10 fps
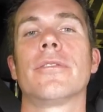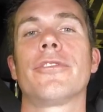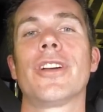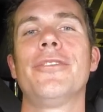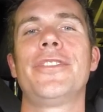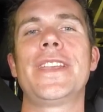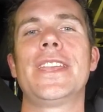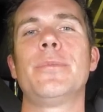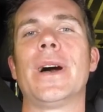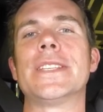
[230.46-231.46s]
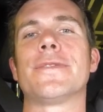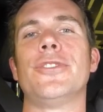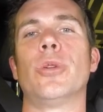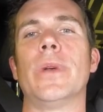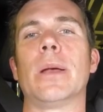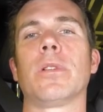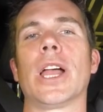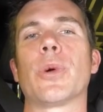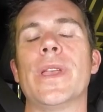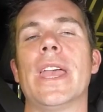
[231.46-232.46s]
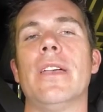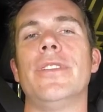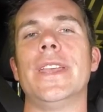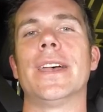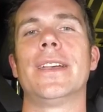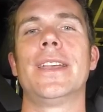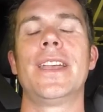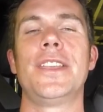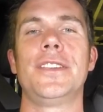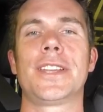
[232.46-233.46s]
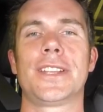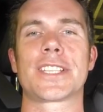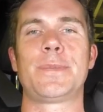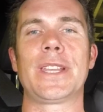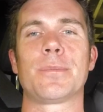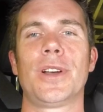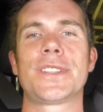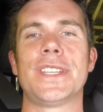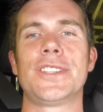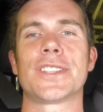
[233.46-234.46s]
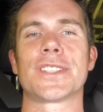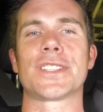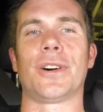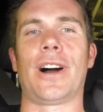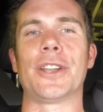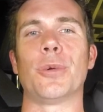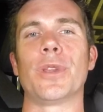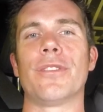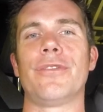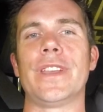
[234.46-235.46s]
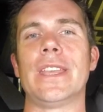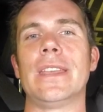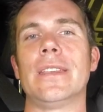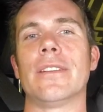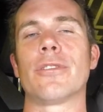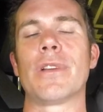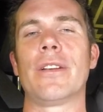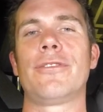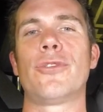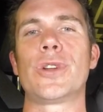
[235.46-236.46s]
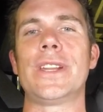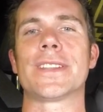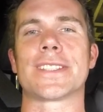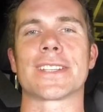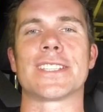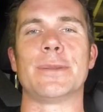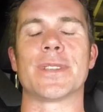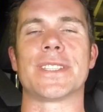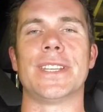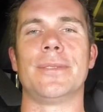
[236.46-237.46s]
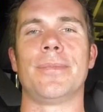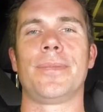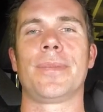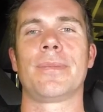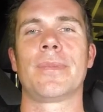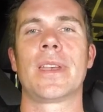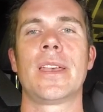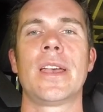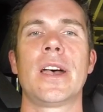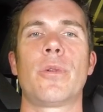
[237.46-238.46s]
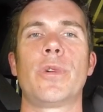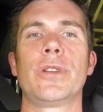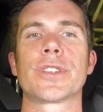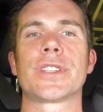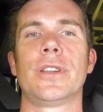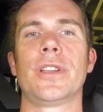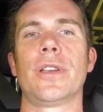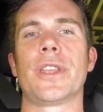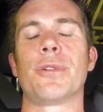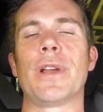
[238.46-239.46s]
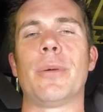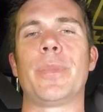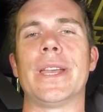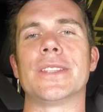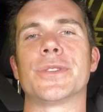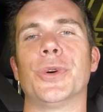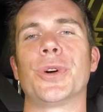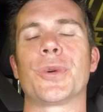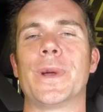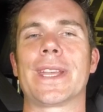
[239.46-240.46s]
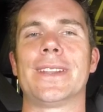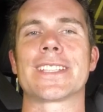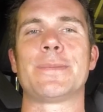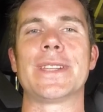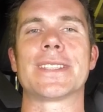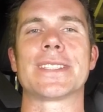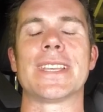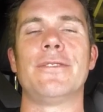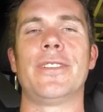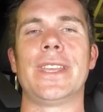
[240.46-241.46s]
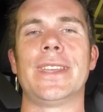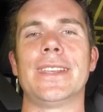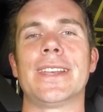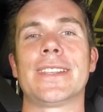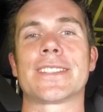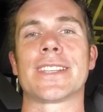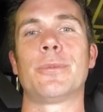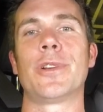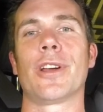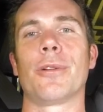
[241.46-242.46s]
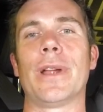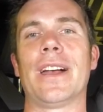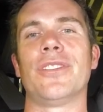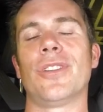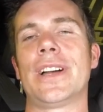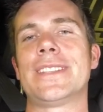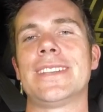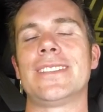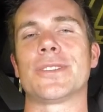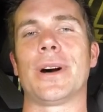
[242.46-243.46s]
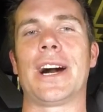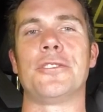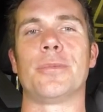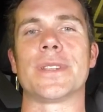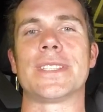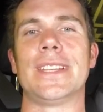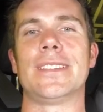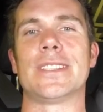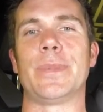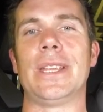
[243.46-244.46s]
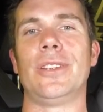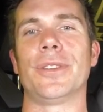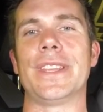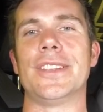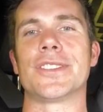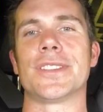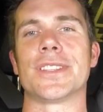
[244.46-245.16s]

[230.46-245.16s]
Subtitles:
For a VE-based fuel map like we have here, you can expect most engines to idle with a VE of around 40 to 60%. We also know that around peak torque we can expect to see VE hit somewhere around 90 to 100% depending on the engine